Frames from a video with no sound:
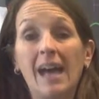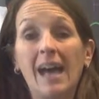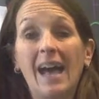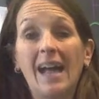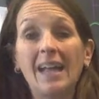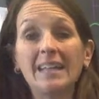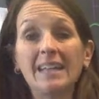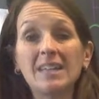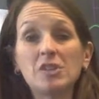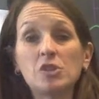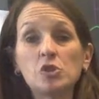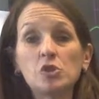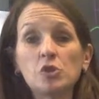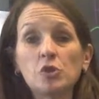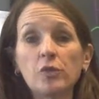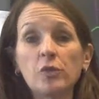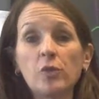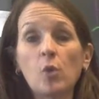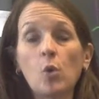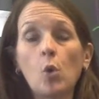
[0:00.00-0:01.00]
I need to
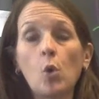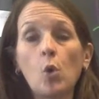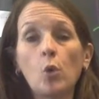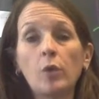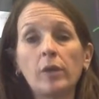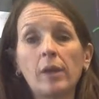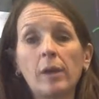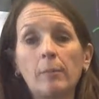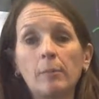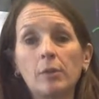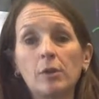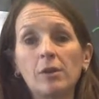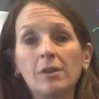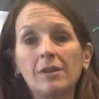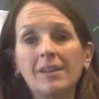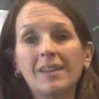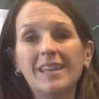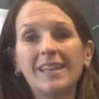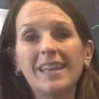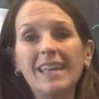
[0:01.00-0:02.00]
turn the whole number
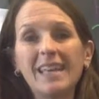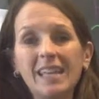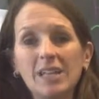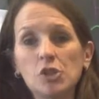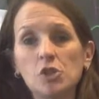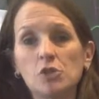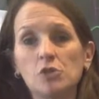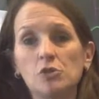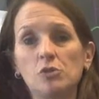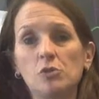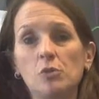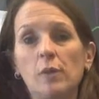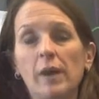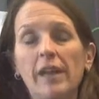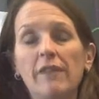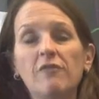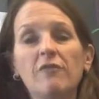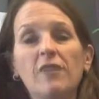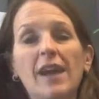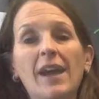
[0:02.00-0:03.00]
into
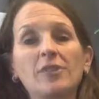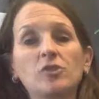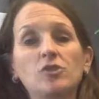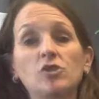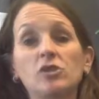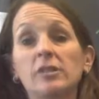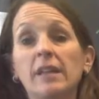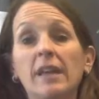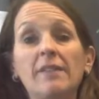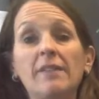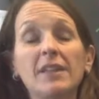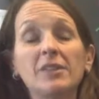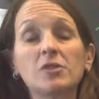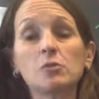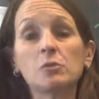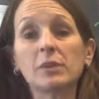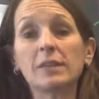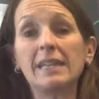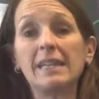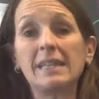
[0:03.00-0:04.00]
a fraction, and that's
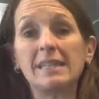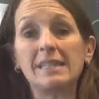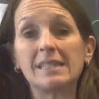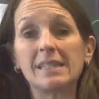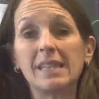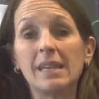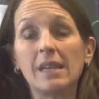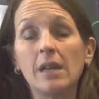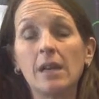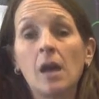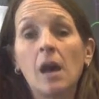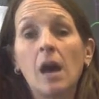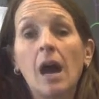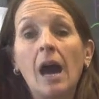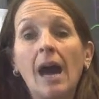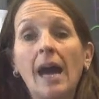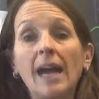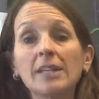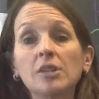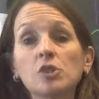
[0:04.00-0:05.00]
really easy.
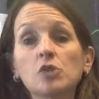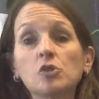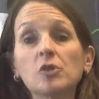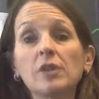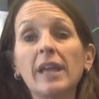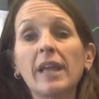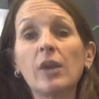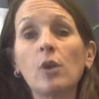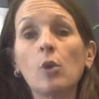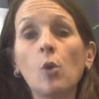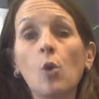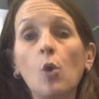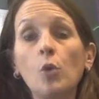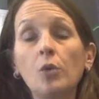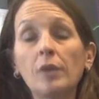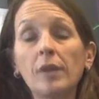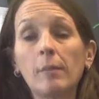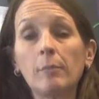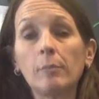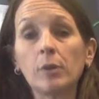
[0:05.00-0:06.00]
I turn a
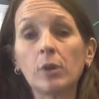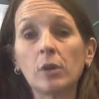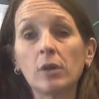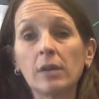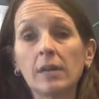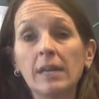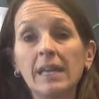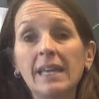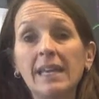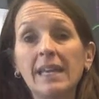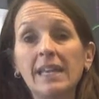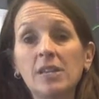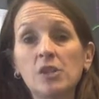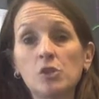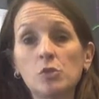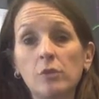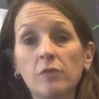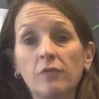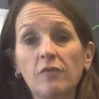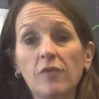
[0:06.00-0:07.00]
whole number
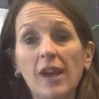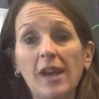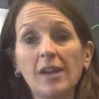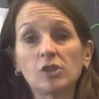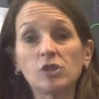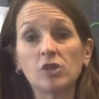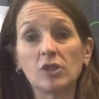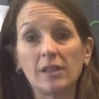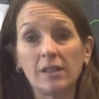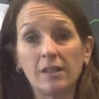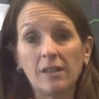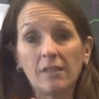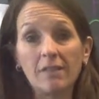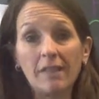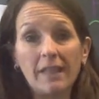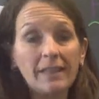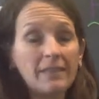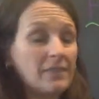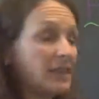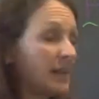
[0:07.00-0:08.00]
into a fraction
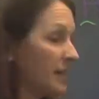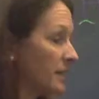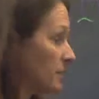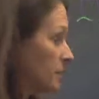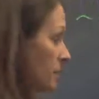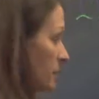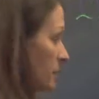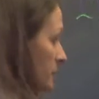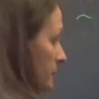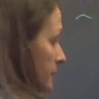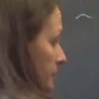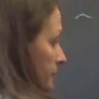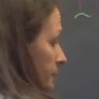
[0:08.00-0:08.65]
like this.